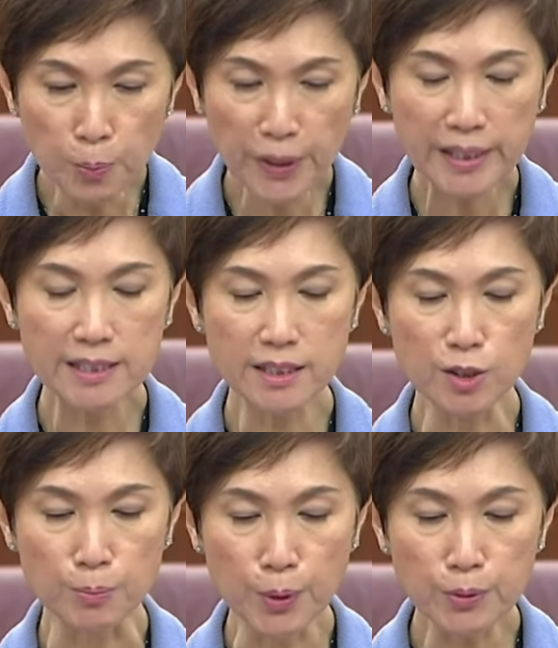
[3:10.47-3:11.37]
lubricating
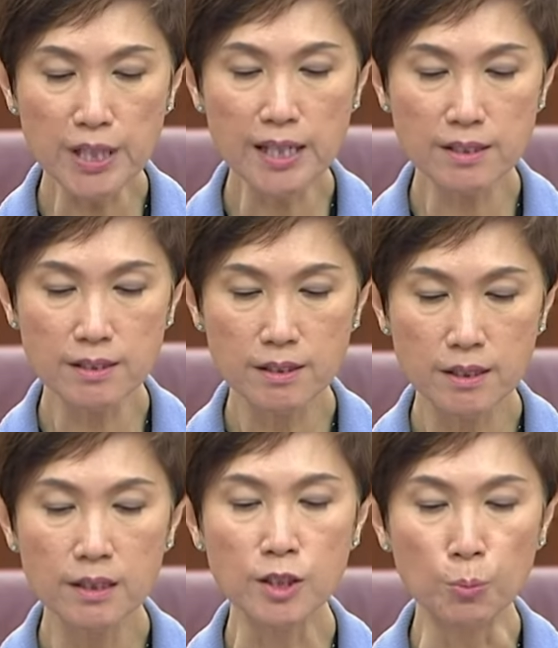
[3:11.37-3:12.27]
the process,
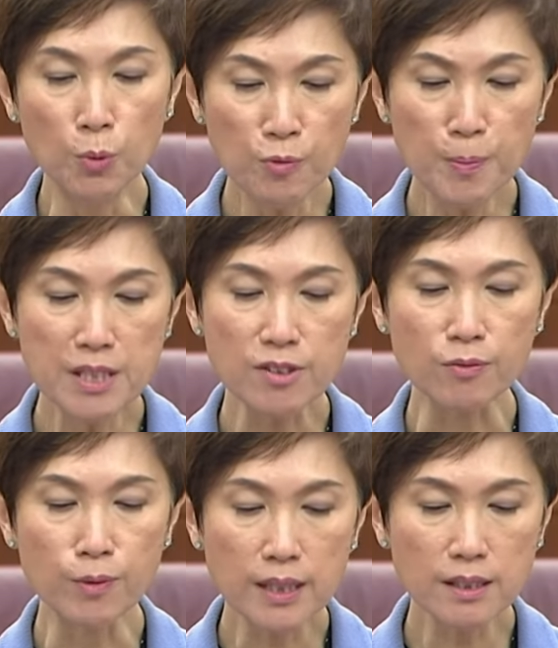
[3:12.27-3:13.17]
the movement
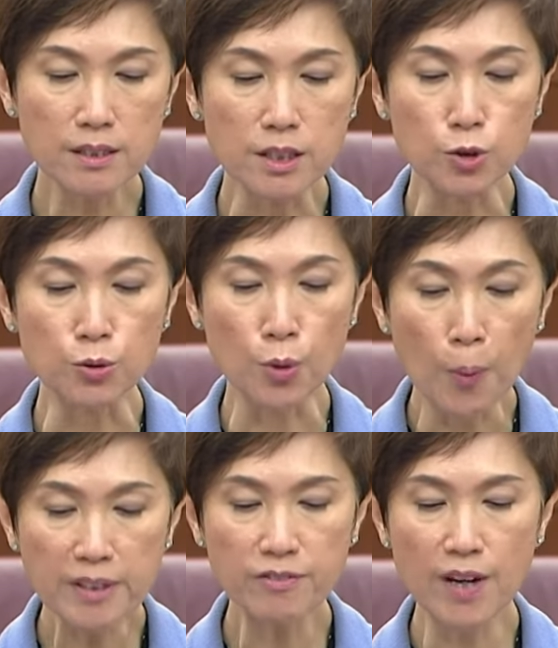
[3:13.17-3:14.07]
of workers into
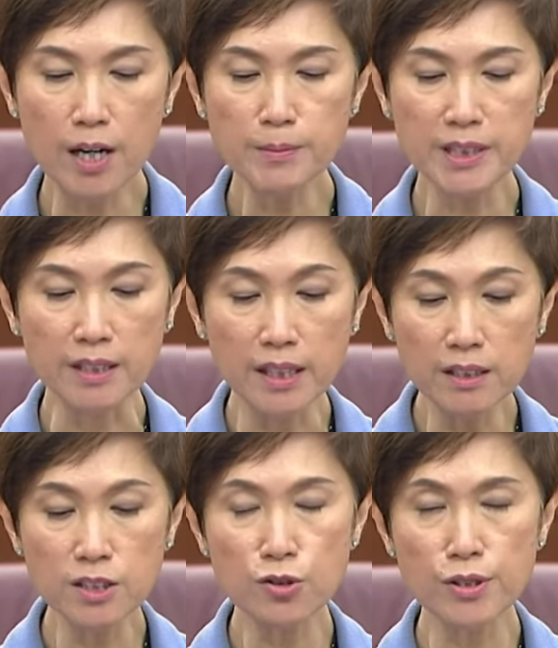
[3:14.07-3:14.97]
growing firms and
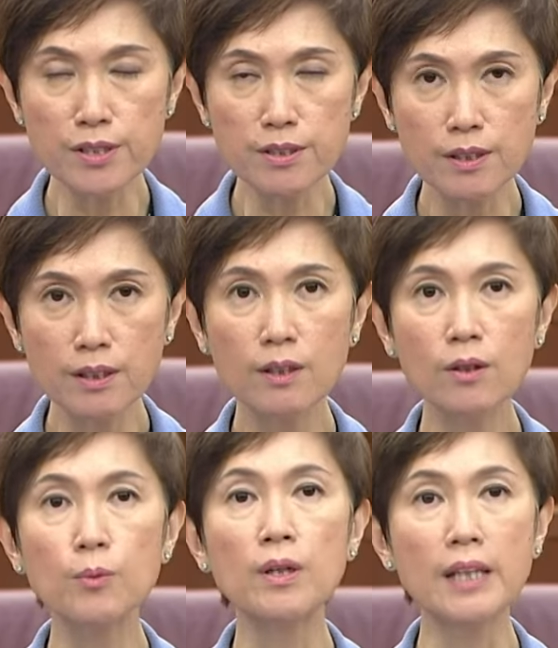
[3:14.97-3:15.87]
industries
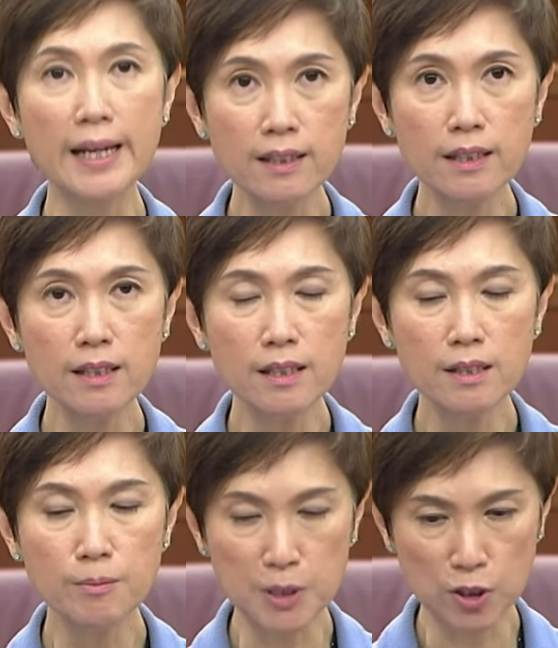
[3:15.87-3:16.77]
will likely
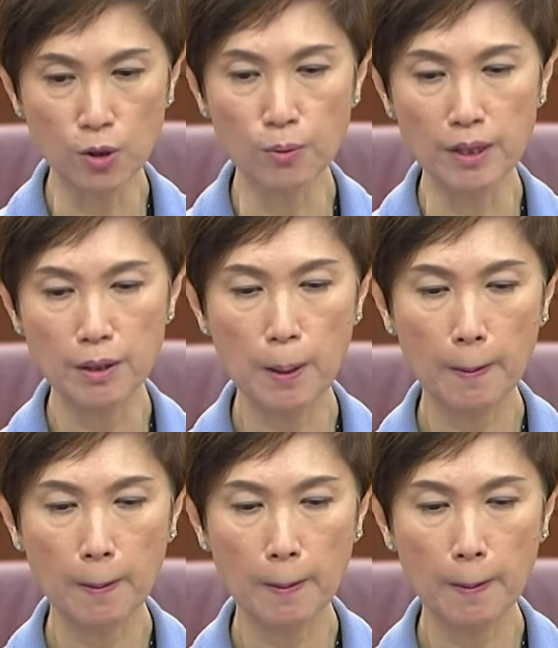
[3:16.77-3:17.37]
be slower.